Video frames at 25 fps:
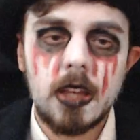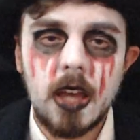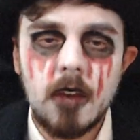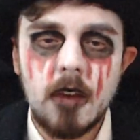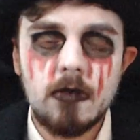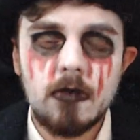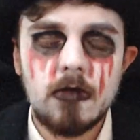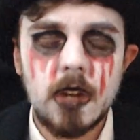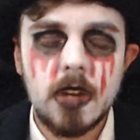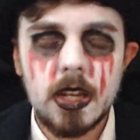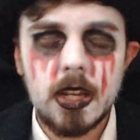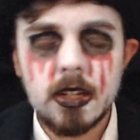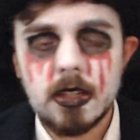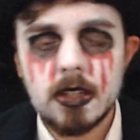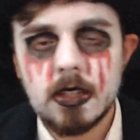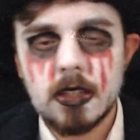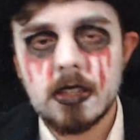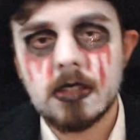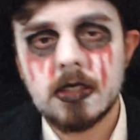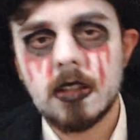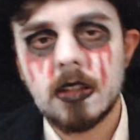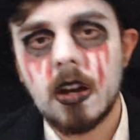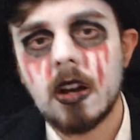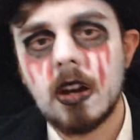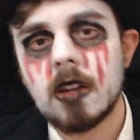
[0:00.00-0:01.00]
And when
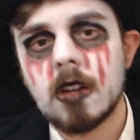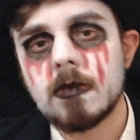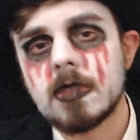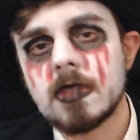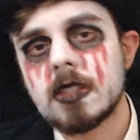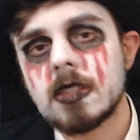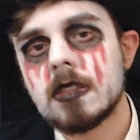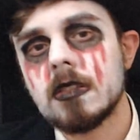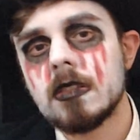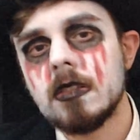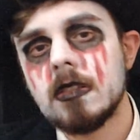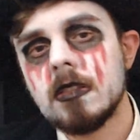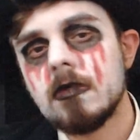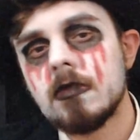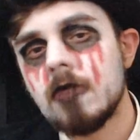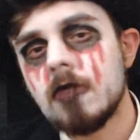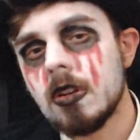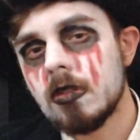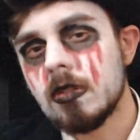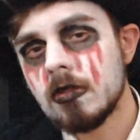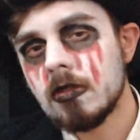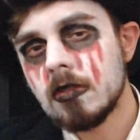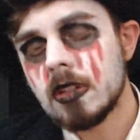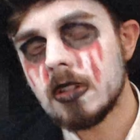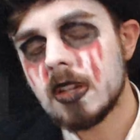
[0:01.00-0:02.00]
his arms
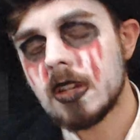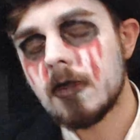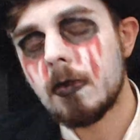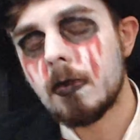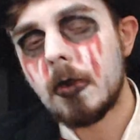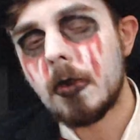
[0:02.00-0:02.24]
were only a